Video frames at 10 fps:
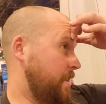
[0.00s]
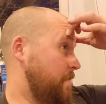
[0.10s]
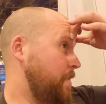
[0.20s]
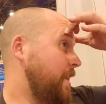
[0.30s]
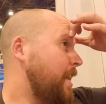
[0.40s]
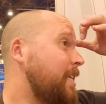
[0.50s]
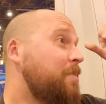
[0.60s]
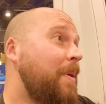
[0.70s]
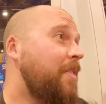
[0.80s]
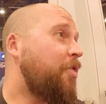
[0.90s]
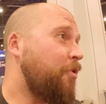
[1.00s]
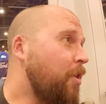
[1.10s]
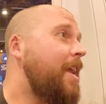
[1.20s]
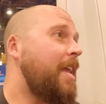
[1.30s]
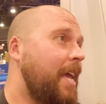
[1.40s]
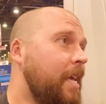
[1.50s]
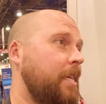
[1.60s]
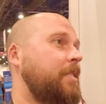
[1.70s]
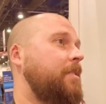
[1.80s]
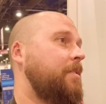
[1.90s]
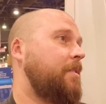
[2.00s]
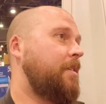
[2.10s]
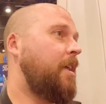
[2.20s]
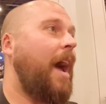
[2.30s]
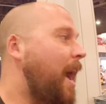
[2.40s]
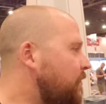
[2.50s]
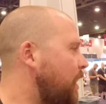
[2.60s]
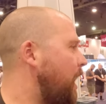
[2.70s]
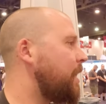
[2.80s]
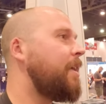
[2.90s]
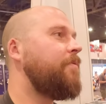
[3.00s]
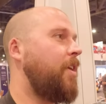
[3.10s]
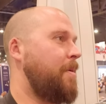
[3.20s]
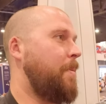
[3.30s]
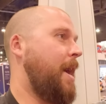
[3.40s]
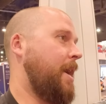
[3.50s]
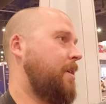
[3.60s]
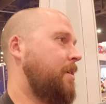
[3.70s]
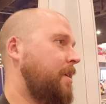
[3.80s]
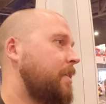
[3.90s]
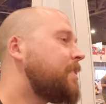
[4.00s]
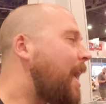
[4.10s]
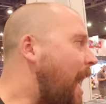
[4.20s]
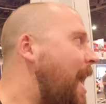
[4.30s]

them, it's been three years and I haven't had an invite back. Is there